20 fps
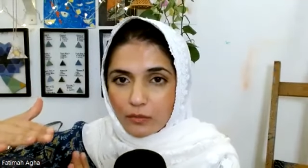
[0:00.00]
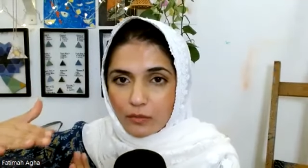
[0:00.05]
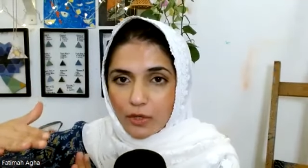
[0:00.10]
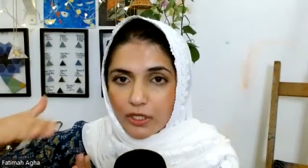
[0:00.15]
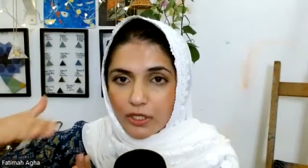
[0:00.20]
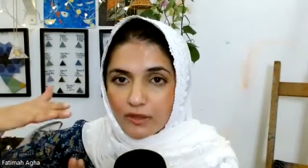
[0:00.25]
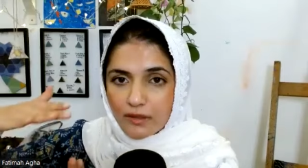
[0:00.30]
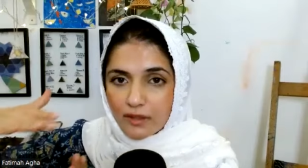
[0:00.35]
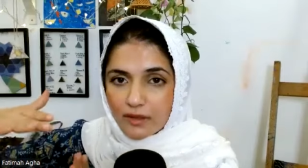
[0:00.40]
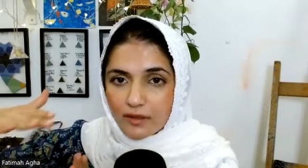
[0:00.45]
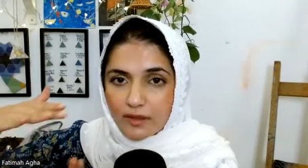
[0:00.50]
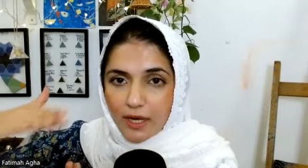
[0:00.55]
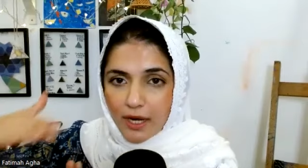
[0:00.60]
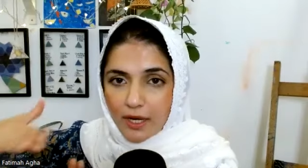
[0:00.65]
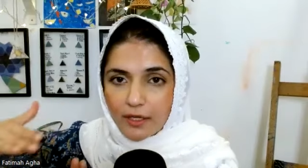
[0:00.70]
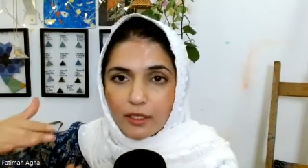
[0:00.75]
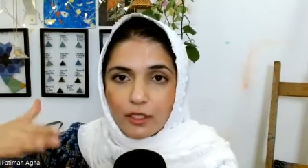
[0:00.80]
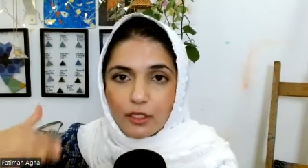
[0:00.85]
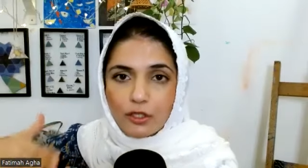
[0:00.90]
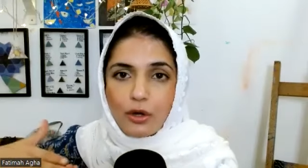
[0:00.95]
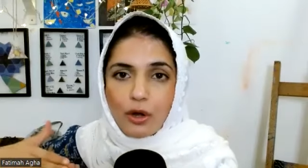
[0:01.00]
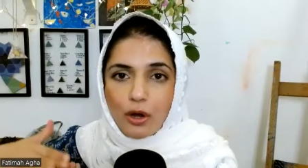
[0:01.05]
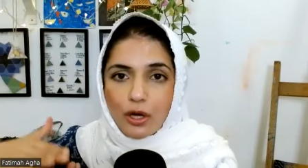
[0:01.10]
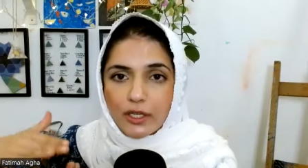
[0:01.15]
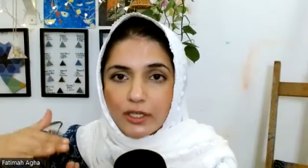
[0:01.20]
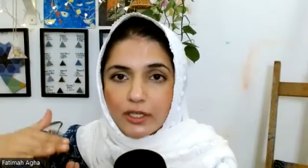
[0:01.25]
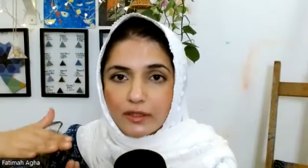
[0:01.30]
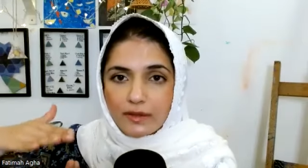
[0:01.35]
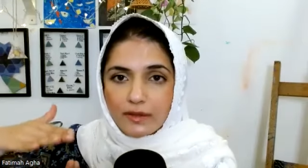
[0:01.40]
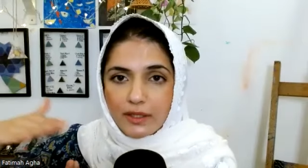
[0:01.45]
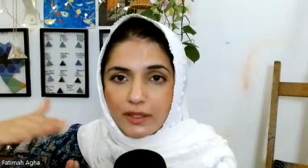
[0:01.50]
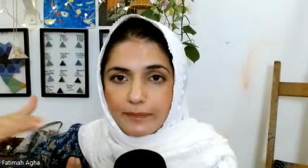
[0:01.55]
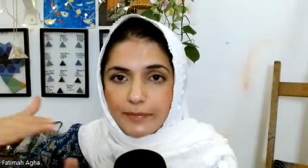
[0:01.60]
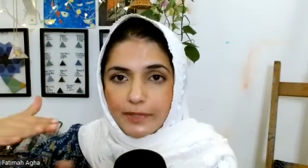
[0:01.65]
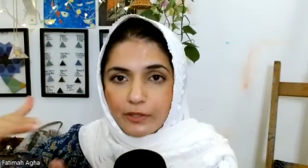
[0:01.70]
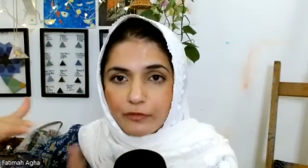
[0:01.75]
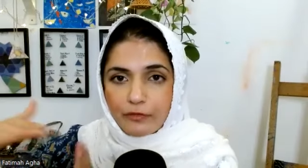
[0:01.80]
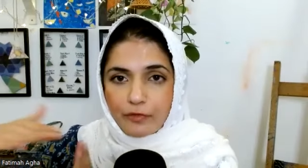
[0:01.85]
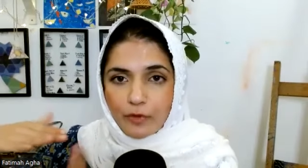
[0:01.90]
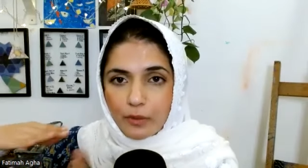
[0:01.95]
What is the standard God is
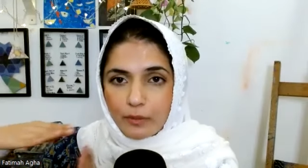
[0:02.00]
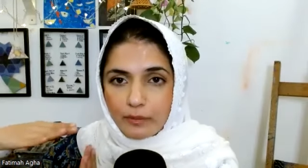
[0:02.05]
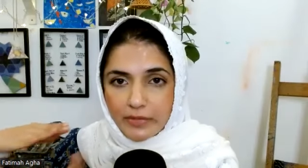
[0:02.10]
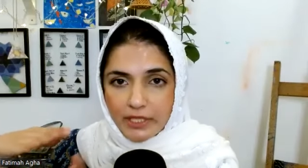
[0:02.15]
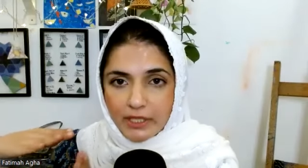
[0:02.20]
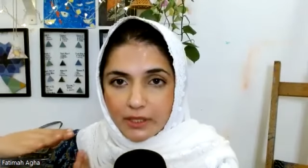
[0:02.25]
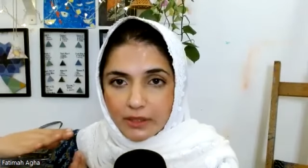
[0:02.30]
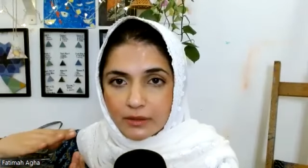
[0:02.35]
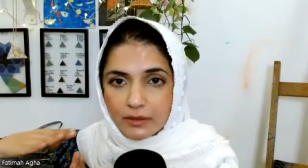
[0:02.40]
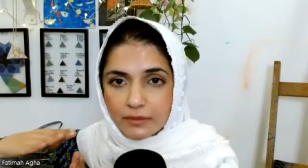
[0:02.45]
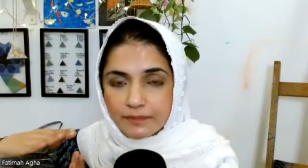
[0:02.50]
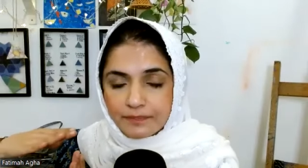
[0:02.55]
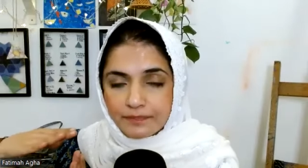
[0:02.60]
keeping for me?